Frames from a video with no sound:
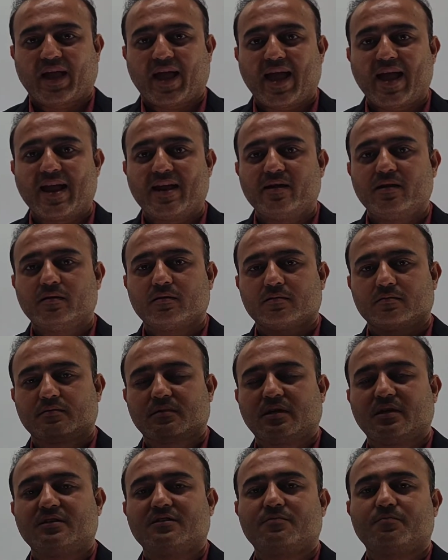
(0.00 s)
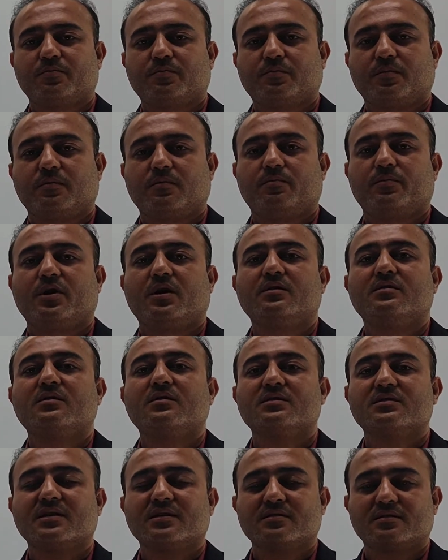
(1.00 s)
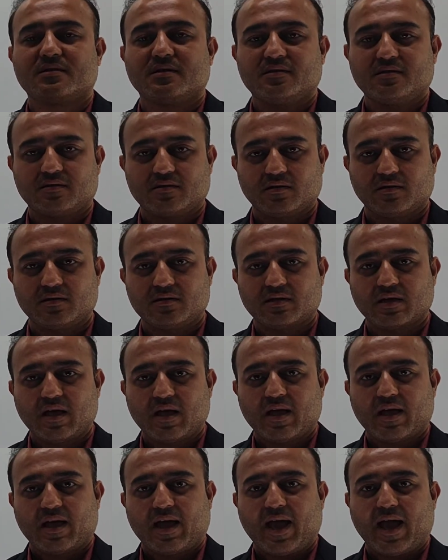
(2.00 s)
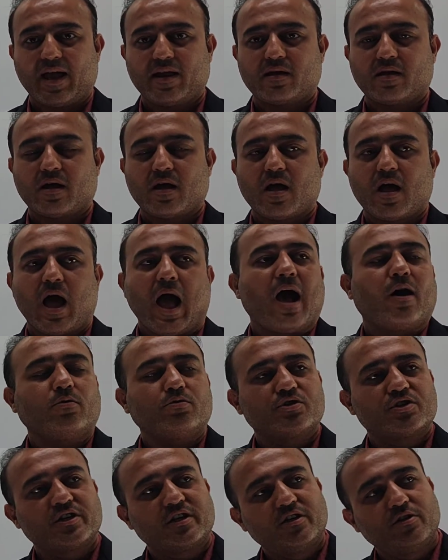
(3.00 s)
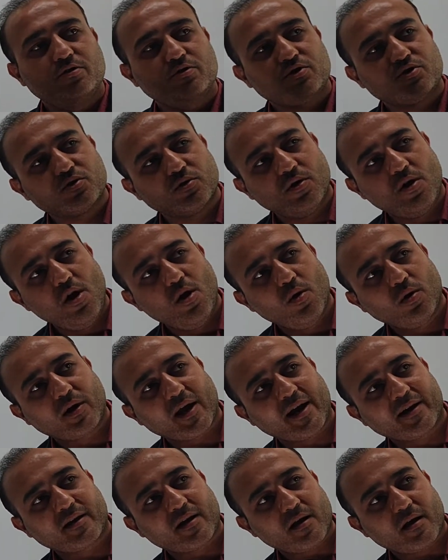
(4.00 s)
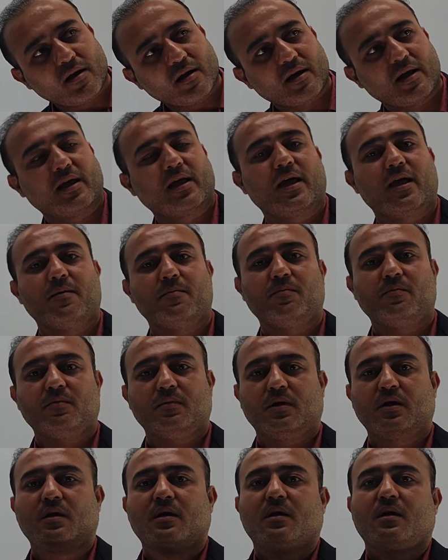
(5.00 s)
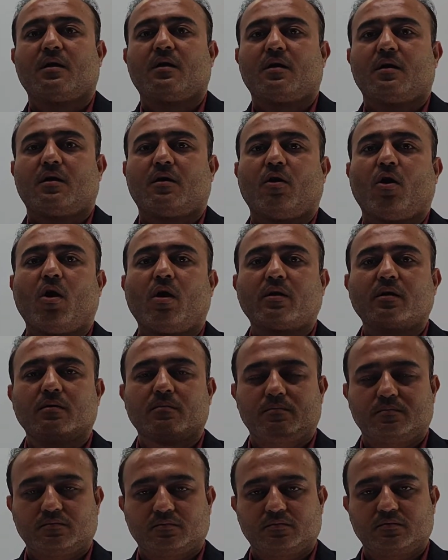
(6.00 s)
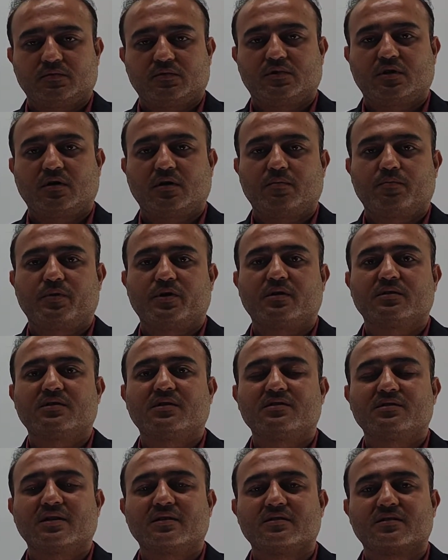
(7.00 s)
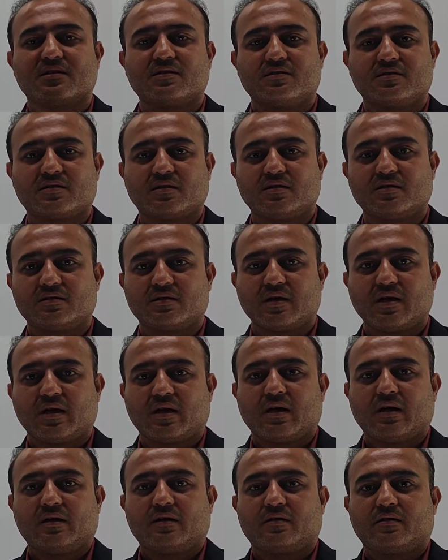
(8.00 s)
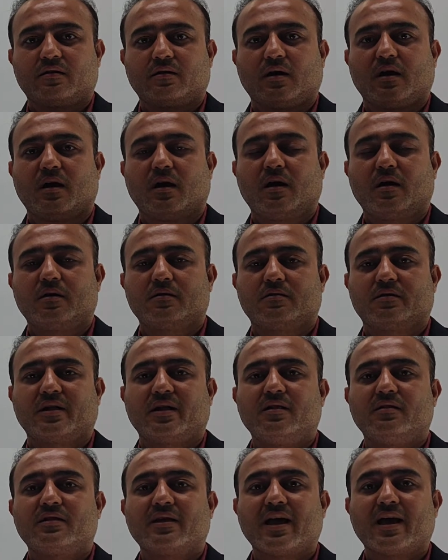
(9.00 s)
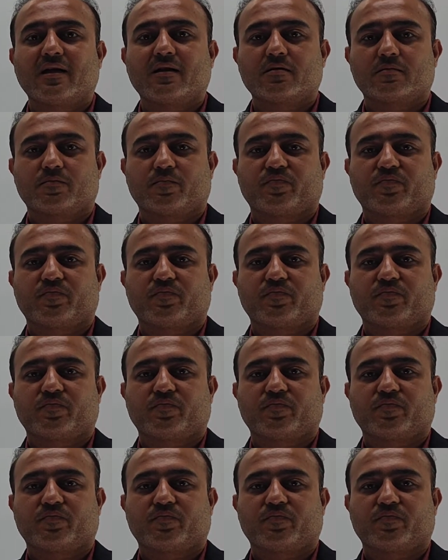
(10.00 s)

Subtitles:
and his brothers and sisters, and how she used to look at him or the brothers and sisters till they are